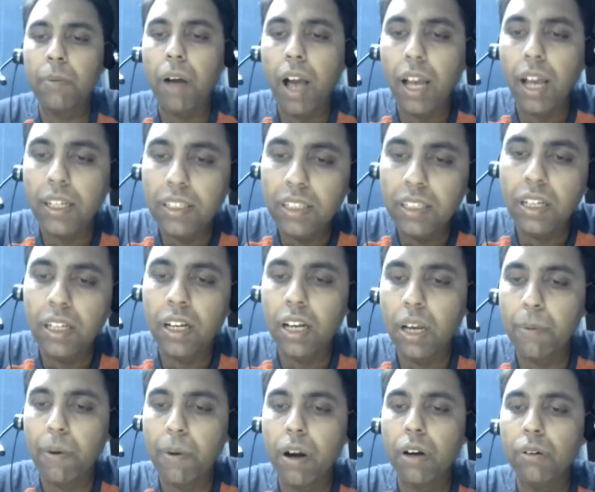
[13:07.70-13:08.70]
idea
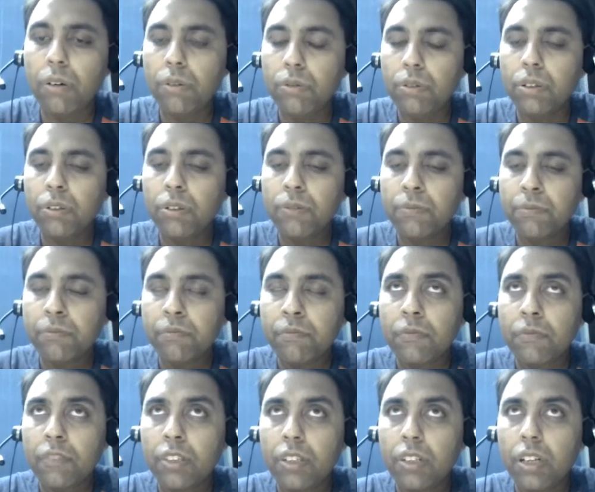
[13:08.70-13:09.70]
about
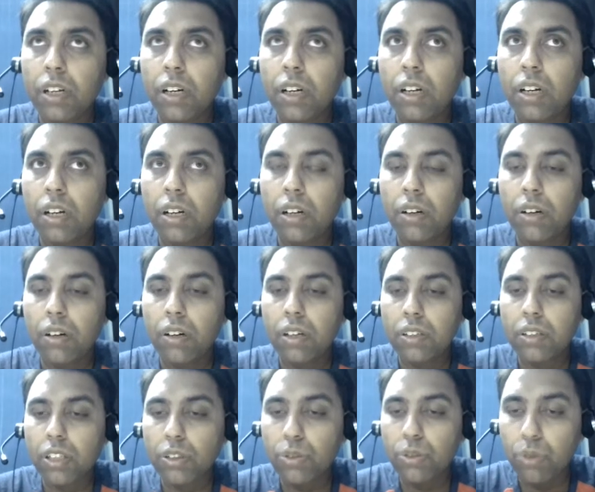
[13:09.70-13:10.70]

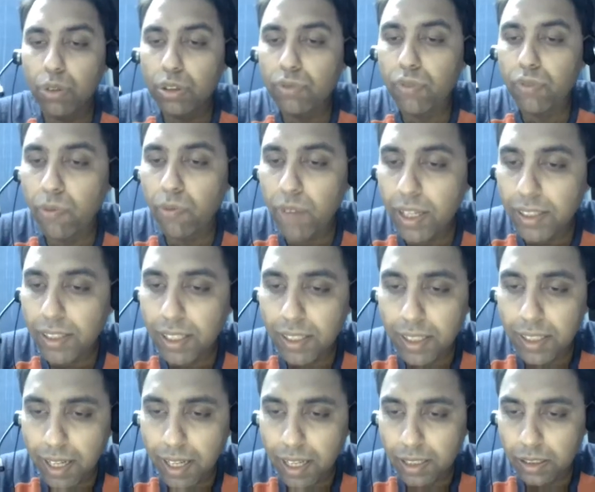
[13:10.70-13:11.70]
the source from where the
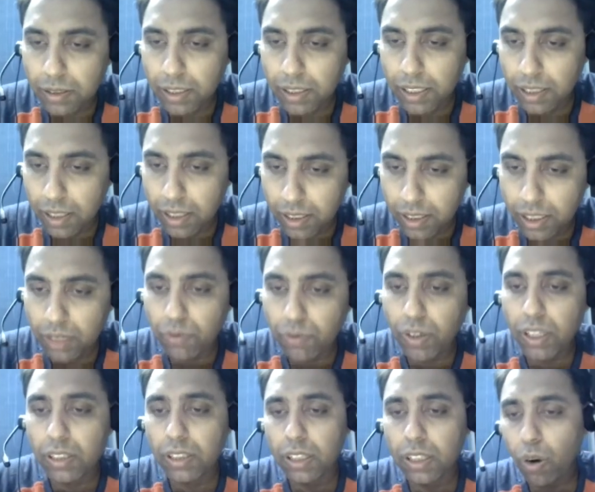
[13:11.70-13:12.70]
data has generated, what
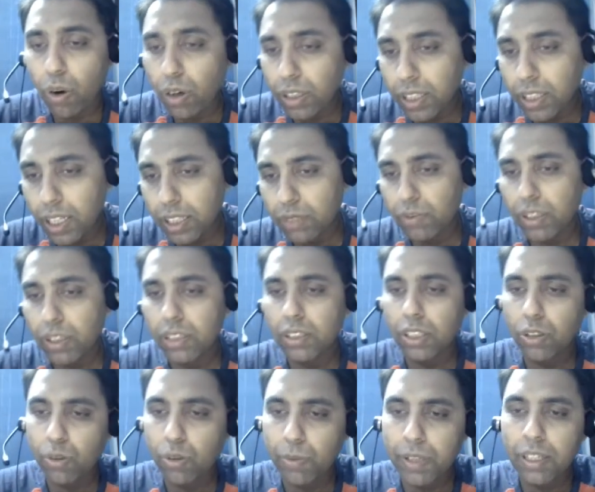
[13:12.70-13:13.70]
is the context, what is the
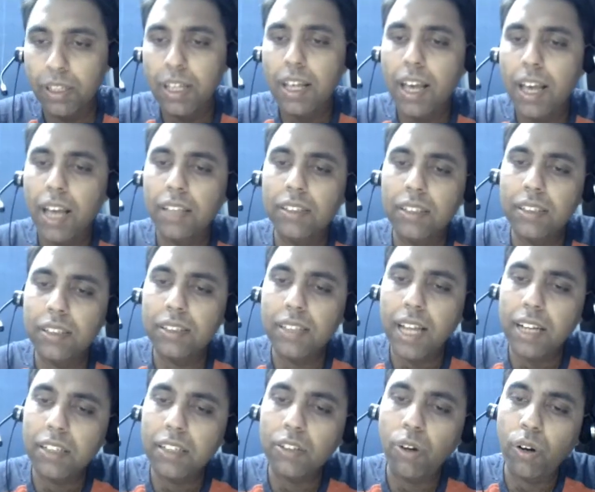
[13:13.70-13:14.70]
domain, and it is
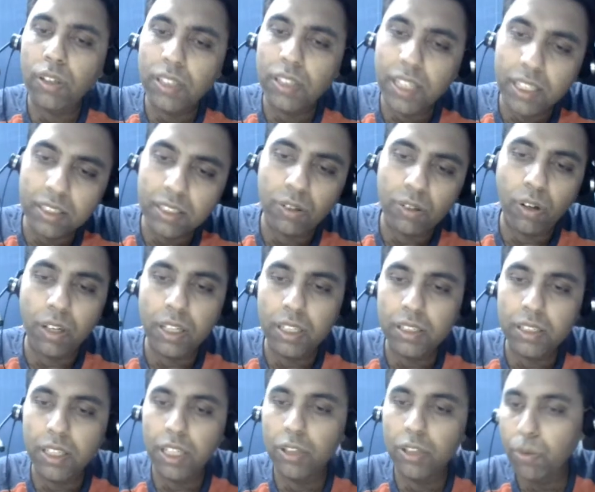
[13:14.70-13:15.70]
that context knowledge,
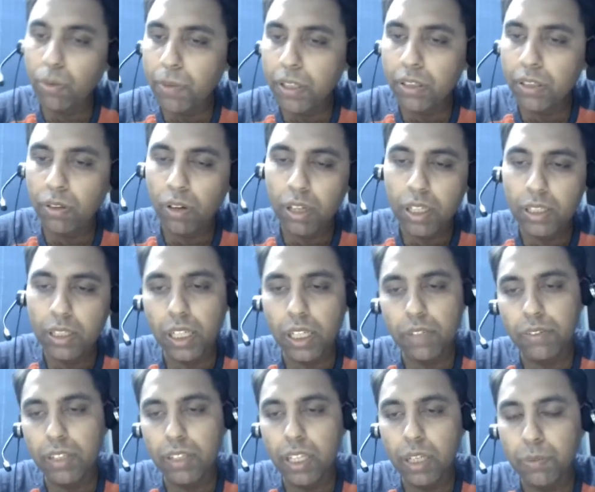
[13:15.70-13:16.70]
that domain knowledge, that
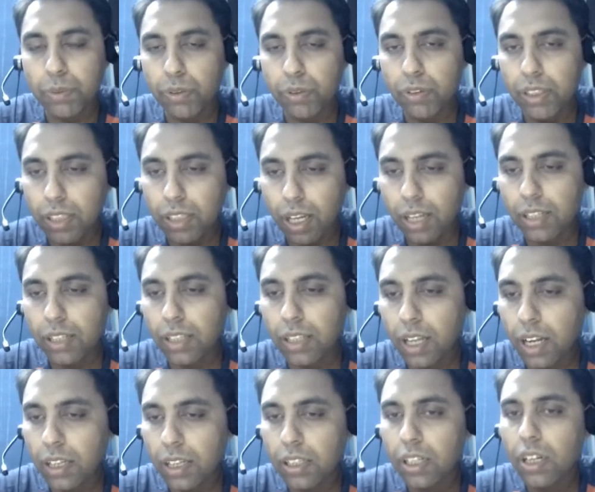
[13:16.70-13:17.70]
will help you decide
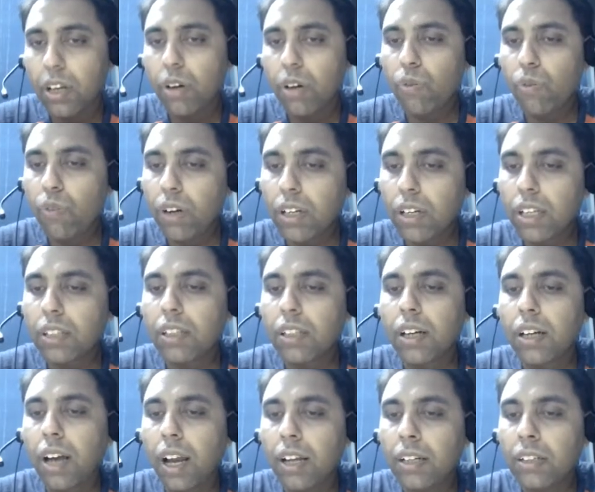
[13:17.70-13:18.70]
that what are the
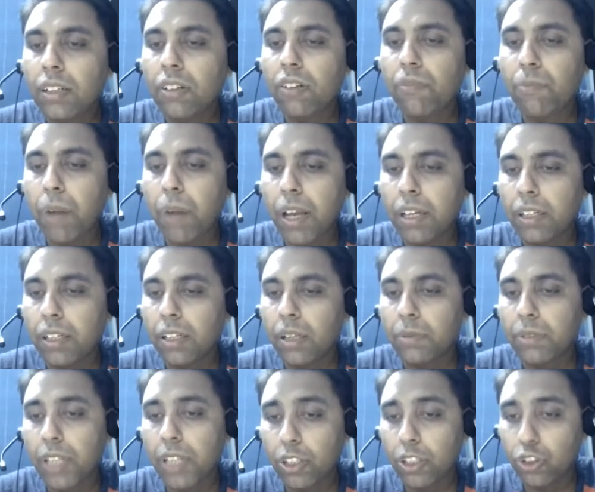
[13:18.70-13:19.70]
kind of bigrams
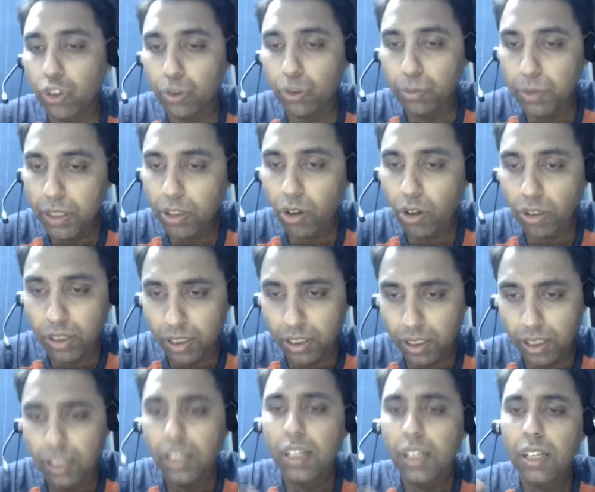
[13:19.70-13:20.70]
that should be
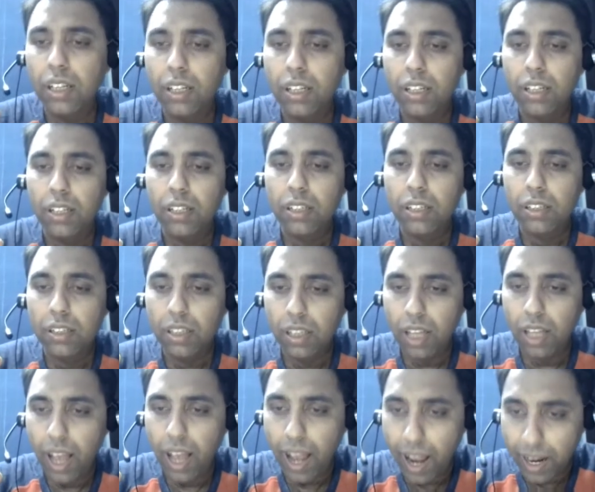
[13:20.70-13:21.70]
considered
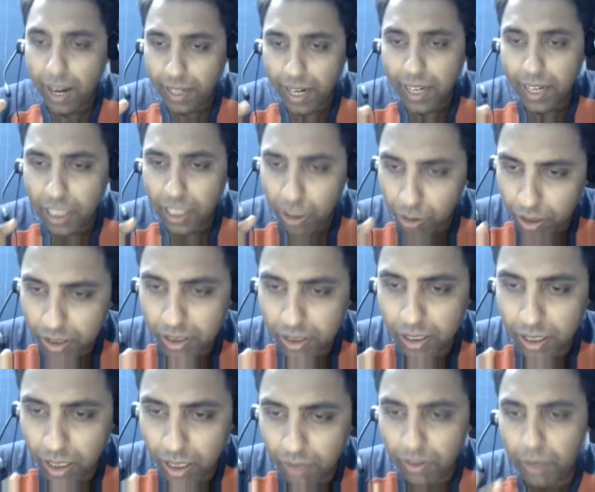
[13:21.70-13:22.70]
at a heuristic
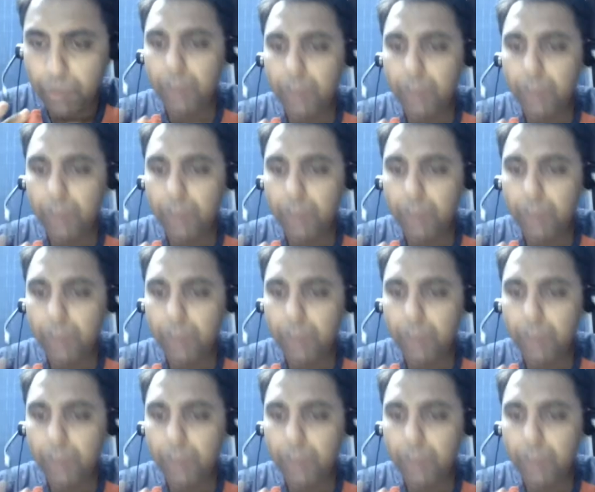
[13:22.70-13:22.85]
level. But